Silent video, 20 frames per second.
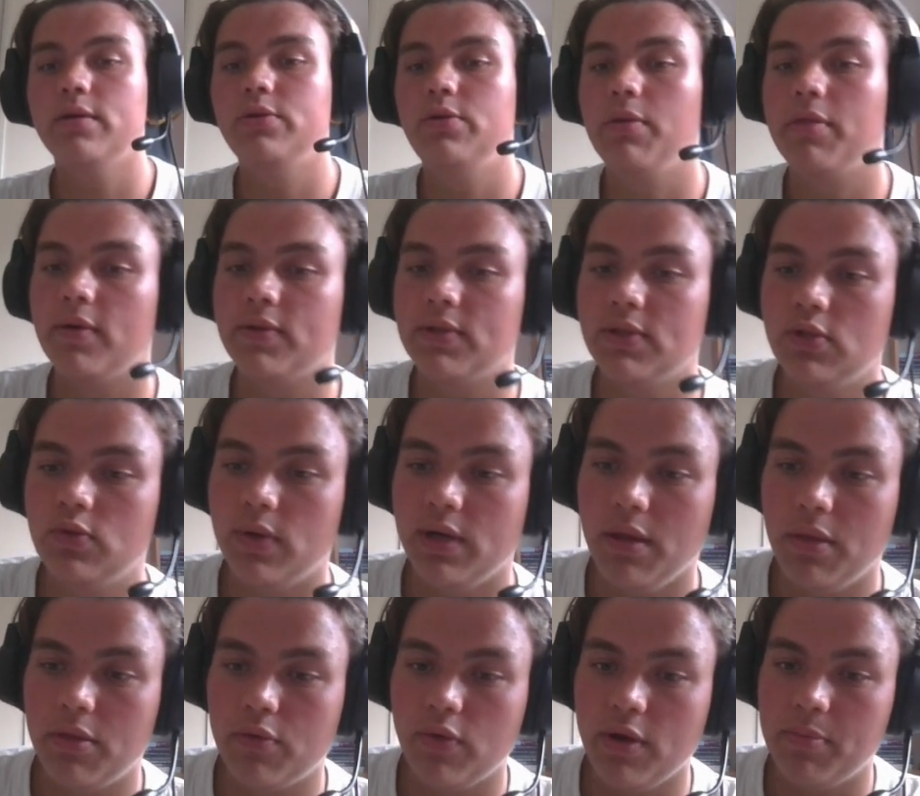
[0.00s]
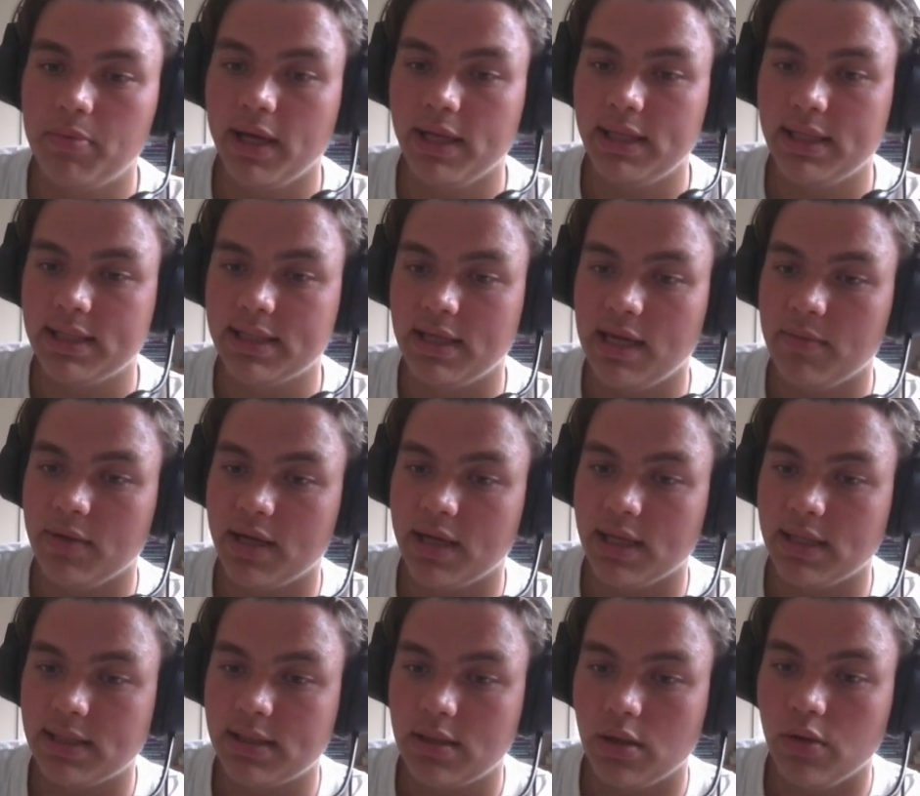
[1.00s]
2023, played this game
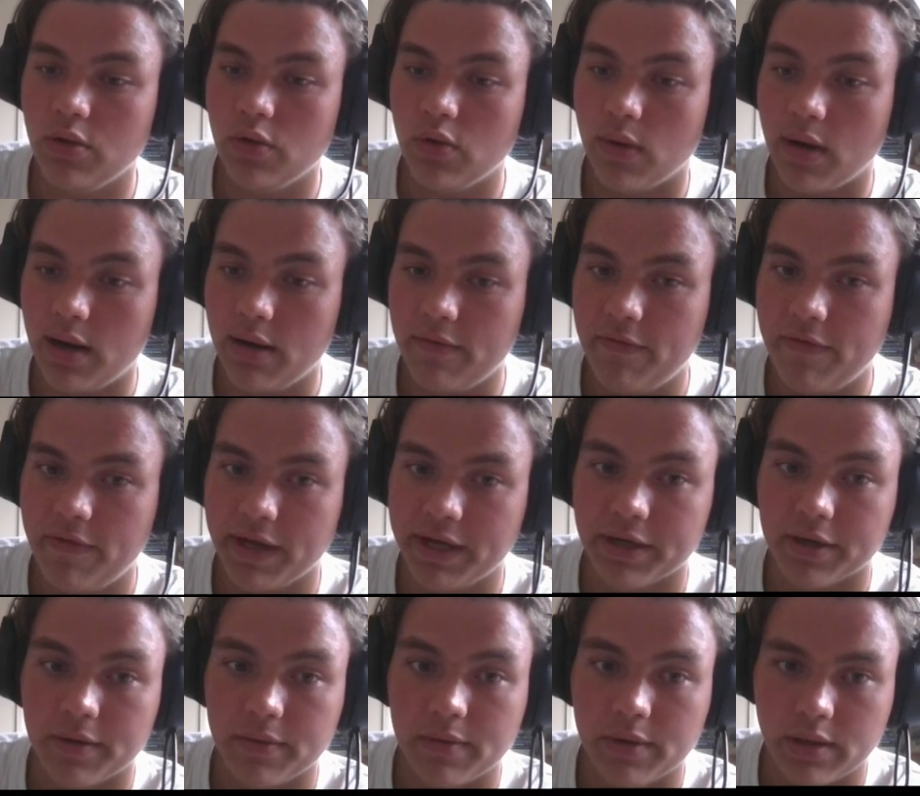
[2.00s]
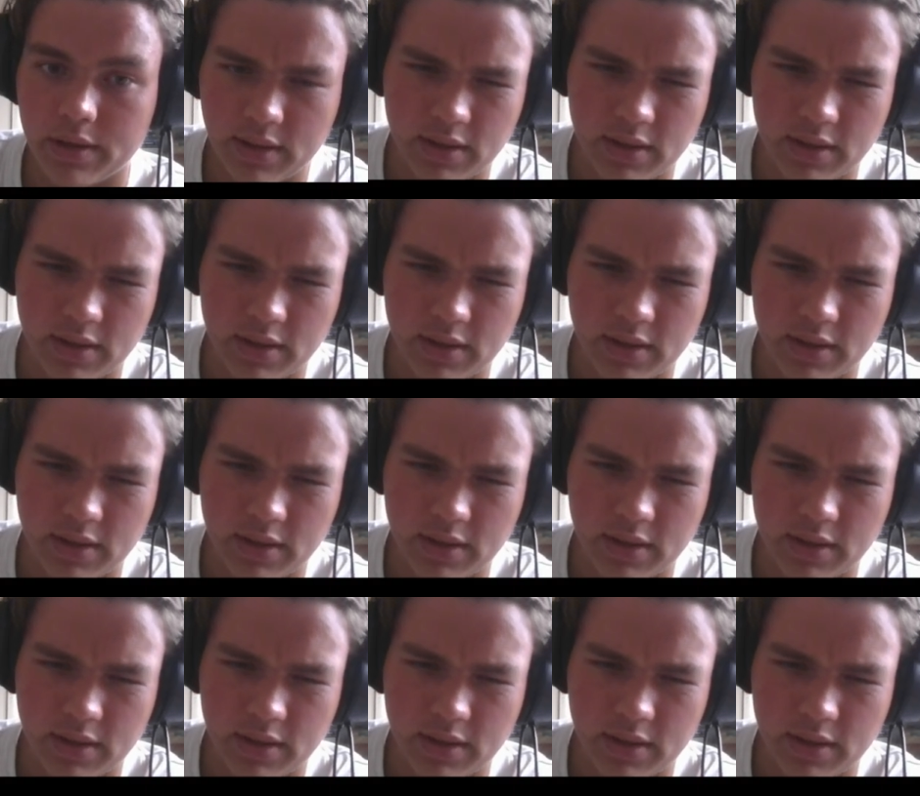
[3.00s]
against Noah Fecker.